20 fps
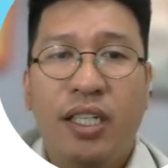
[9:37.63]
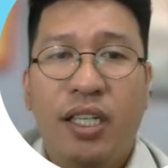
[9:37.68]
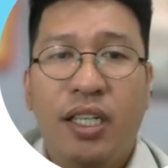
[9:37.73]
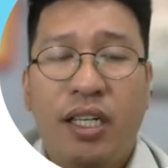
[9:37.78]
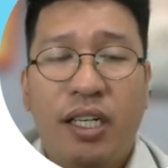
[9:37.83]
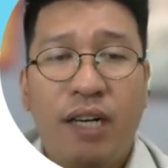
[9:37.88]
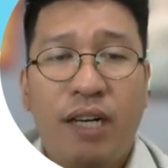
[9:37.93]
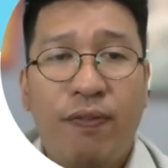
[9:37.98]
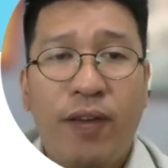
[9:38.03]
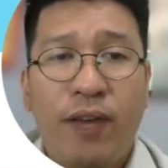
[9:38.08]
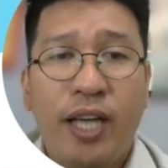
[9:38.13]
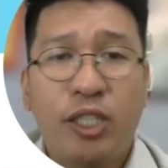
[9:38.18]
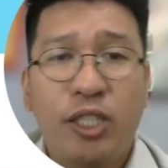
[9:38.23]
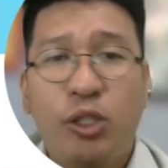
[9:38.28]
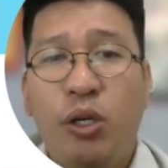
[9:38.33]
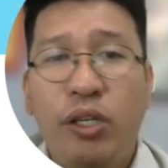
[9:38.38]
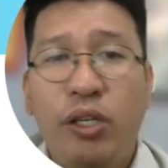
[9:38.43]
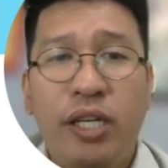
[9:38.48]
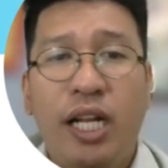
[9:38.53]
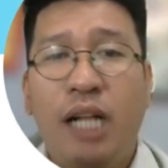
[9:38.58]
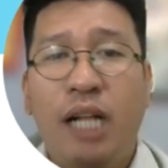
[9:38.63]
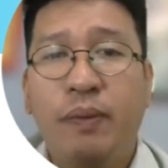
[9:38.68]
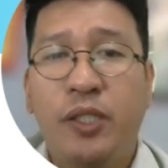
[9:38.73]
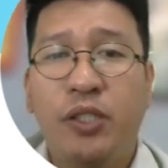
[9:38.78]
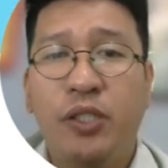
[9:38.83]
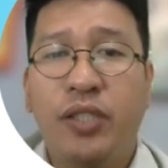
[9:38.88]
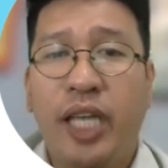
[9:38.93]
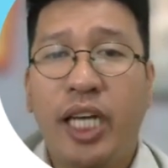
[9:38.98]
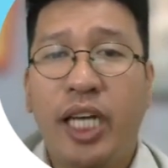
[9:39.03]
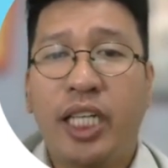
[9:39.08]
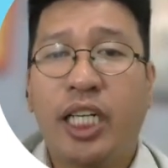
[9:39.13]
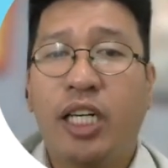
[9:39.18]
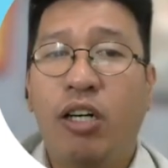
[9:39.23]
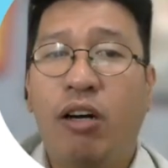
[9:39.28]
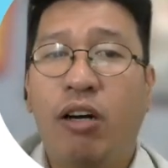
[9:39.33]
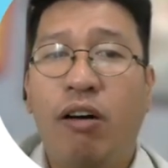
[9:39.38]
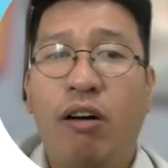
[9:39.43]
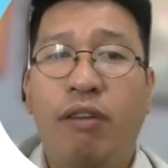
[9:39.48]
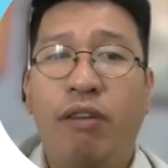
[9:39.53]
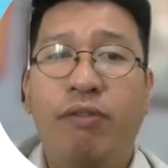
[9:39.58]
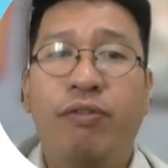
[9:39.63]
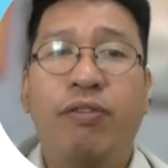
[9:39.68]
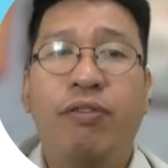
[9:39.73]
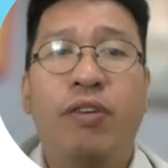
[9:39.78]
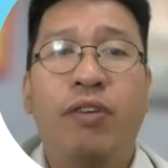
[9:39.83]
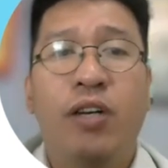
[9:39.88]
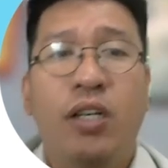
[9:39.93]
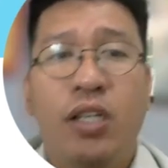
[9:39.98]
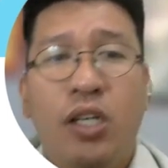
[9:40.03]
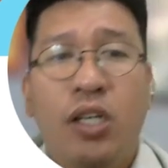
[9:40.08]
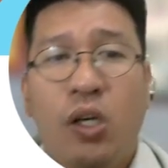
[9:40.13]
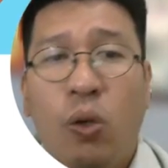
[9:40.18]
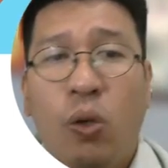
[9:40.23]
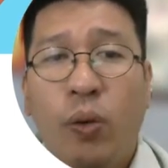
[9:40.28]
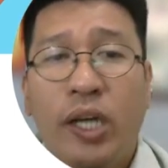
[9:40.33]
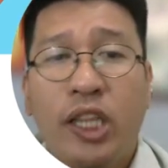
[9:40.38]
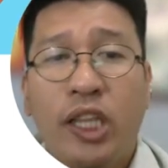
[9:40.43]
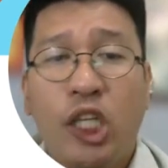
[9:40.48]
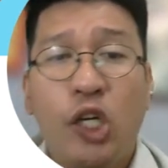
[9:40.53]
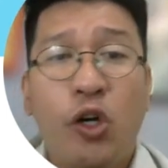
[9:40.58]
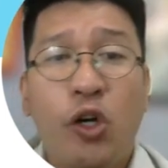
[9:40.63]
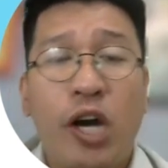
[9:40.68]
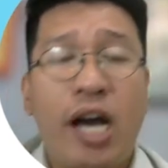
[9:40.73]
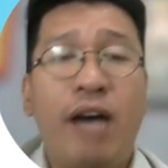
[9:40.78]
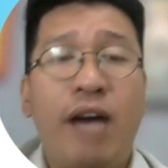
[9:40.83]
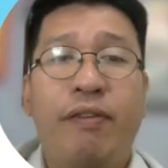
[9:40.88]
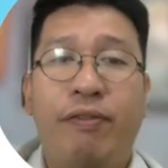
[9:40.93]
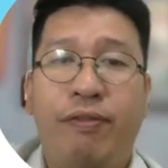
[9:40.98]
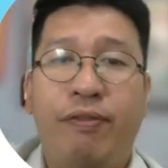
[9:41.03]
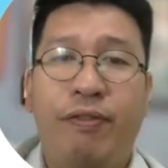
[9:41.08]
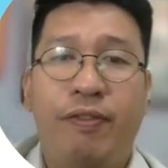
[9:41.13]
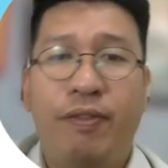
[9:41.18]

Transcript: Reflection helps you take care of what you have.